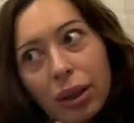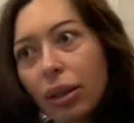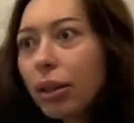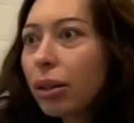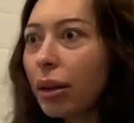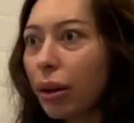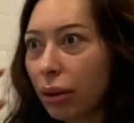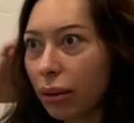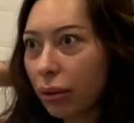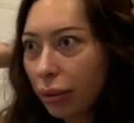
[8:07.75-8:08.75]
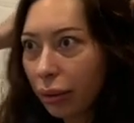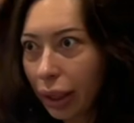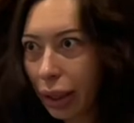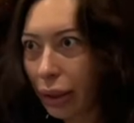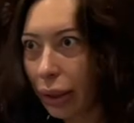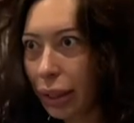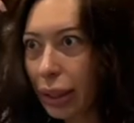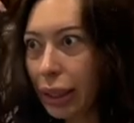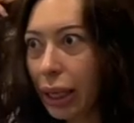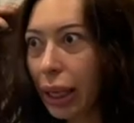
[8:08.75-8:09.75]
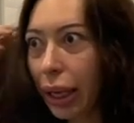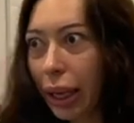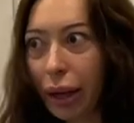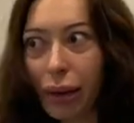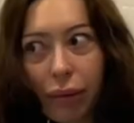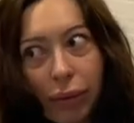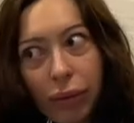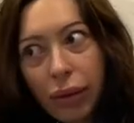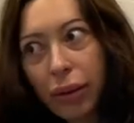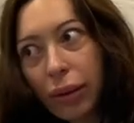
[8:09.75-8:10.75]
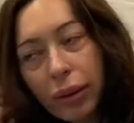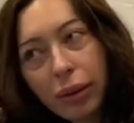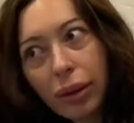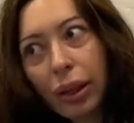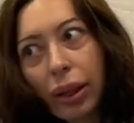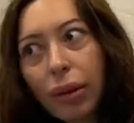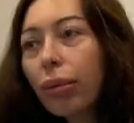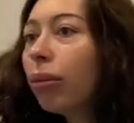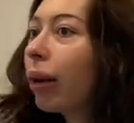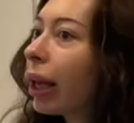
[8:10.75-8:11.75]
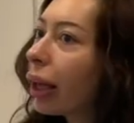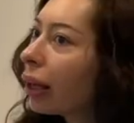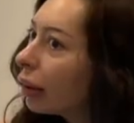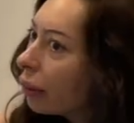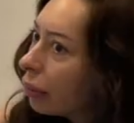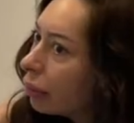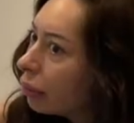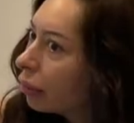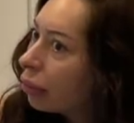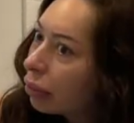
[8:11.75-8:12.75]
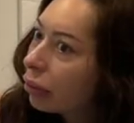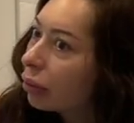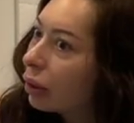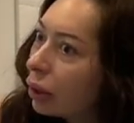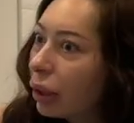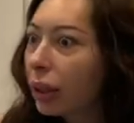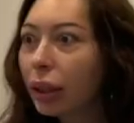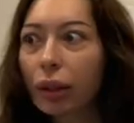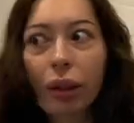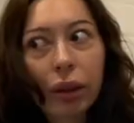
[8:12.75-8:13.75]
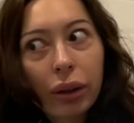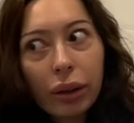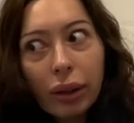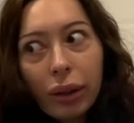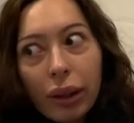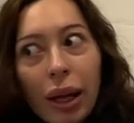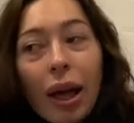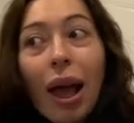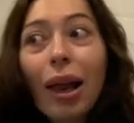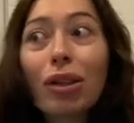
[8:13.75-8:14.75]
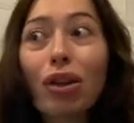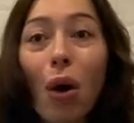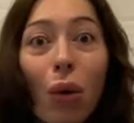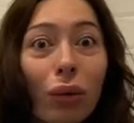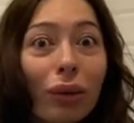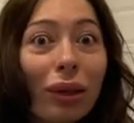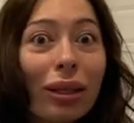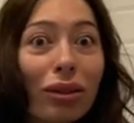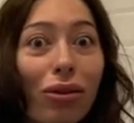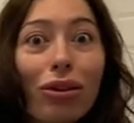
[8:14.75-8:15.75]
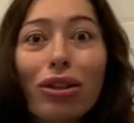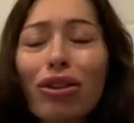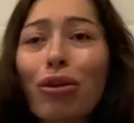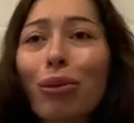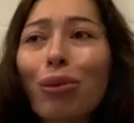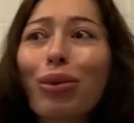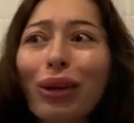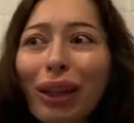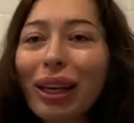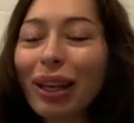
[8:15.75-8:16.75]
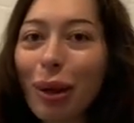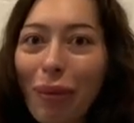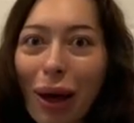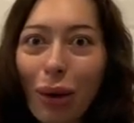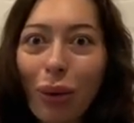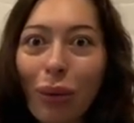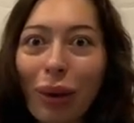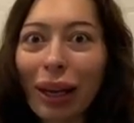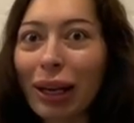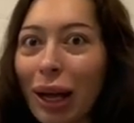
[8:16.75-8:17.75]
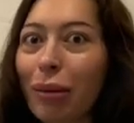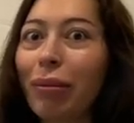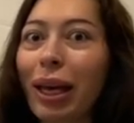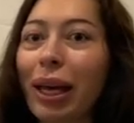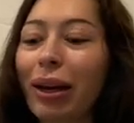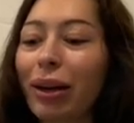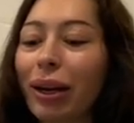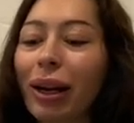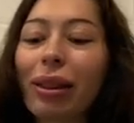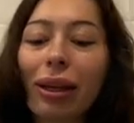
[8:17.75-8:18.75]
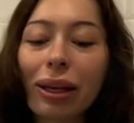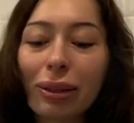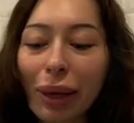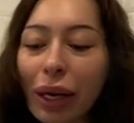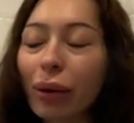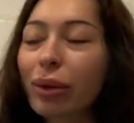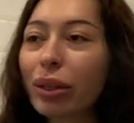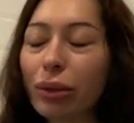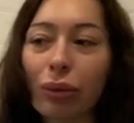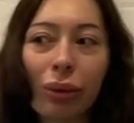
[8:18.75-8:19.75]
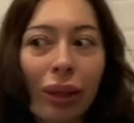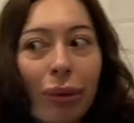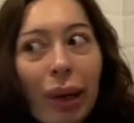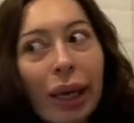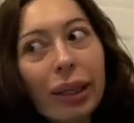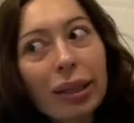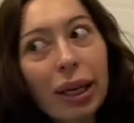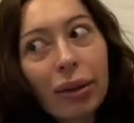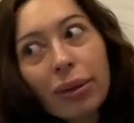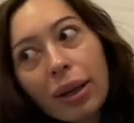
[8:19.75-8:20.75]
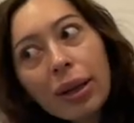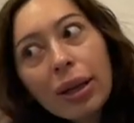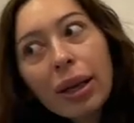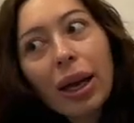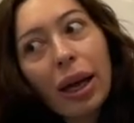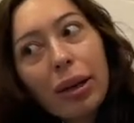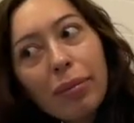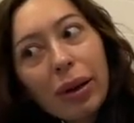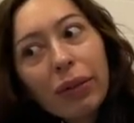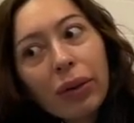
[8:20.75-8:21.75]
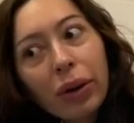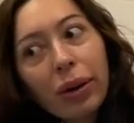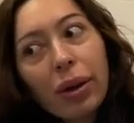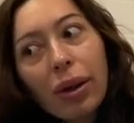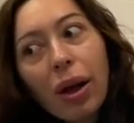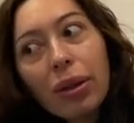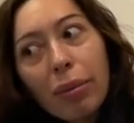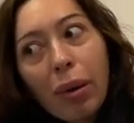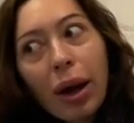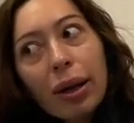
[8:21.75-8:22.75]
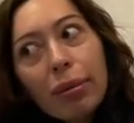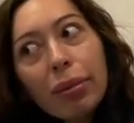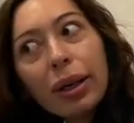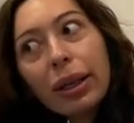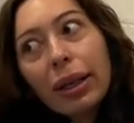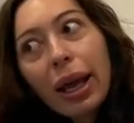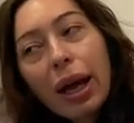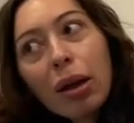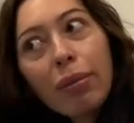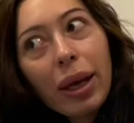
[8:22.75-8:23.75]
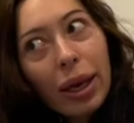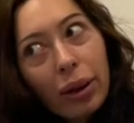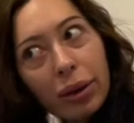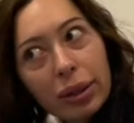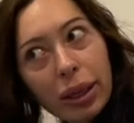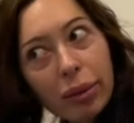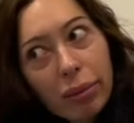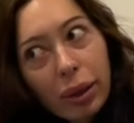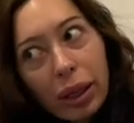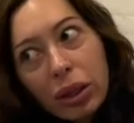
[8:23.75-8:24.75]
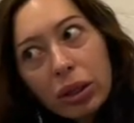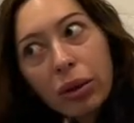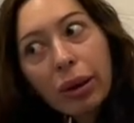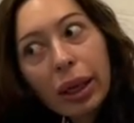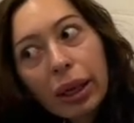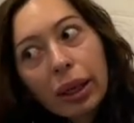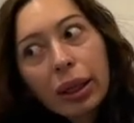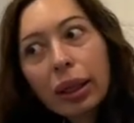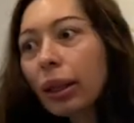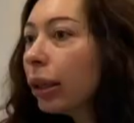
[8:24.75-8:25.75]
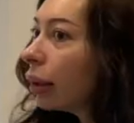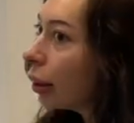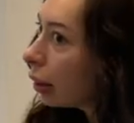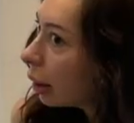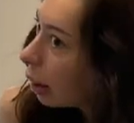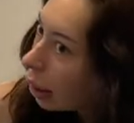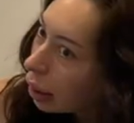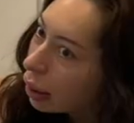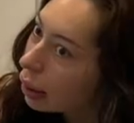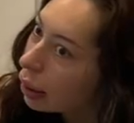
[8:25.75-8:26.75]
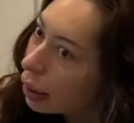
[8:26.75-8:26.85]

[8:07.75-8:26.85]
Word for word: So like you can see, I have like a wave curl and it's only started to really come out when I cut my hair. And I think because my hair was just really weighing down, I had a bit of curl on the bottom, but now my hair is like really showing uh,